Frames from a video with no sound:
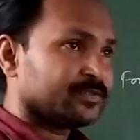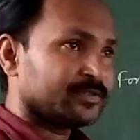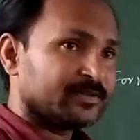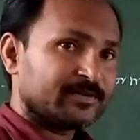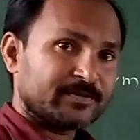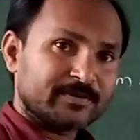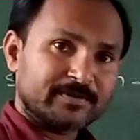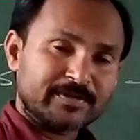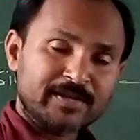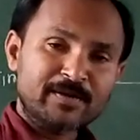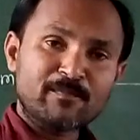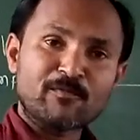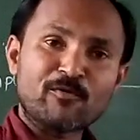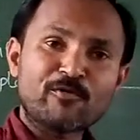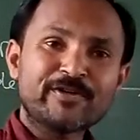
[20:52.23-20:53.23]
they
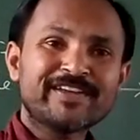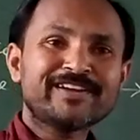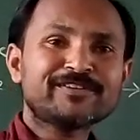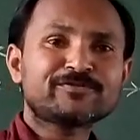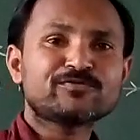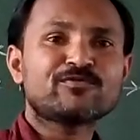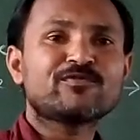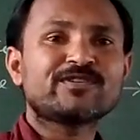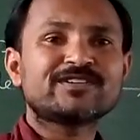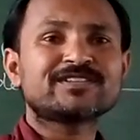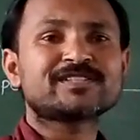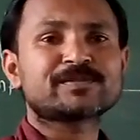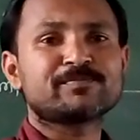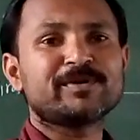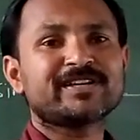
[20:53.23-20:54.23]
moving
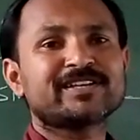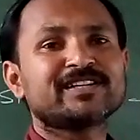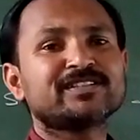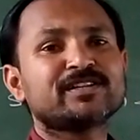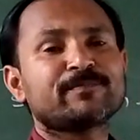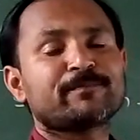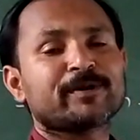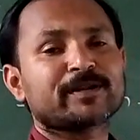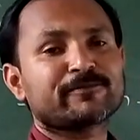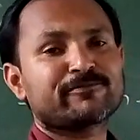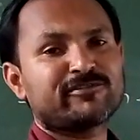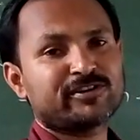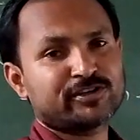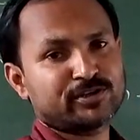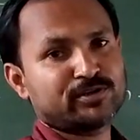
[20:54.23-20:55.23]
towards making the
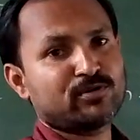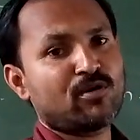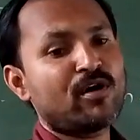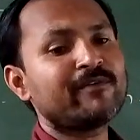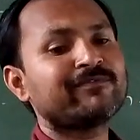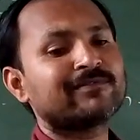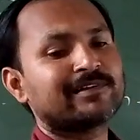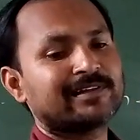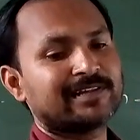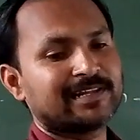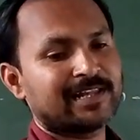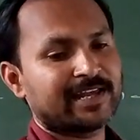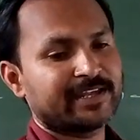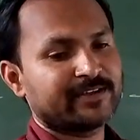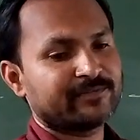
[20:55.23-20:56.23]
perfection of
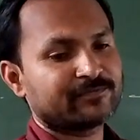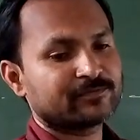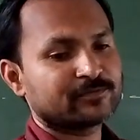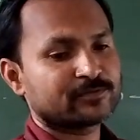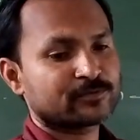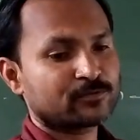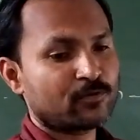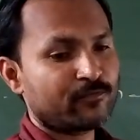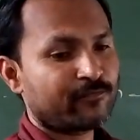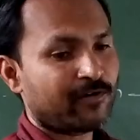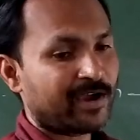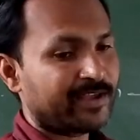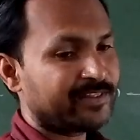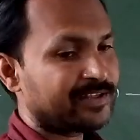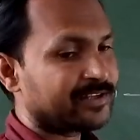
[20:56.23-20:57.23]
life. So
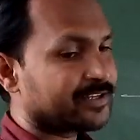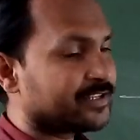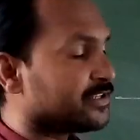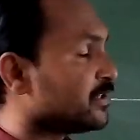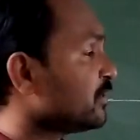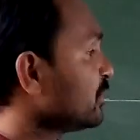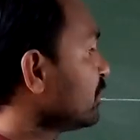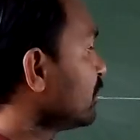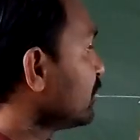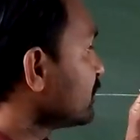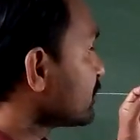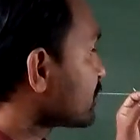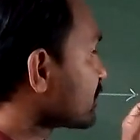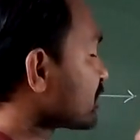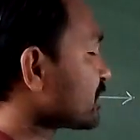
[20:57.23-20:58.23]
finally,
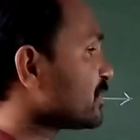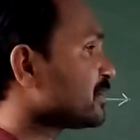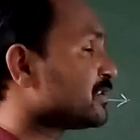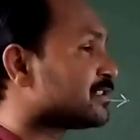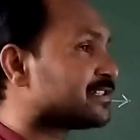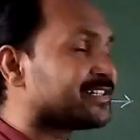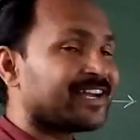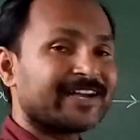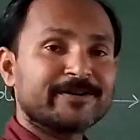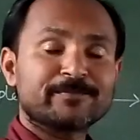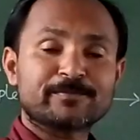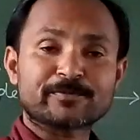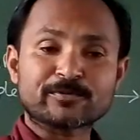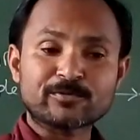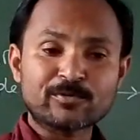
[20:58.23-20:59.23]
struggle and
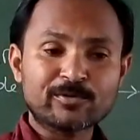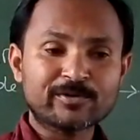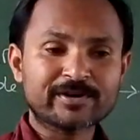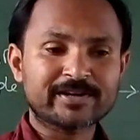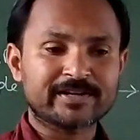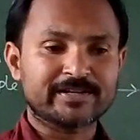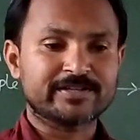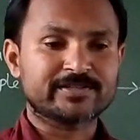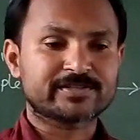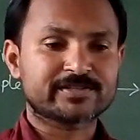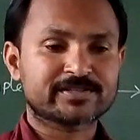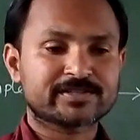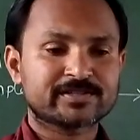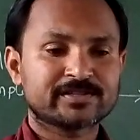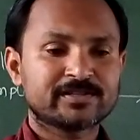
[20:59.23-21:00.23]

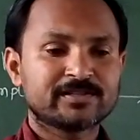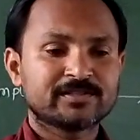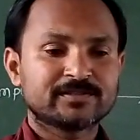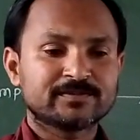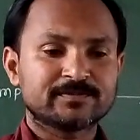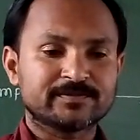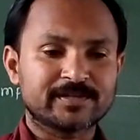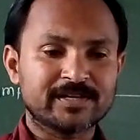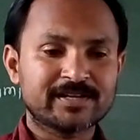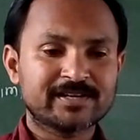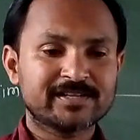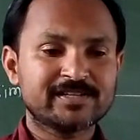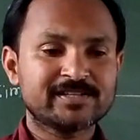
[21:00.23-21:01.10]
progress, there is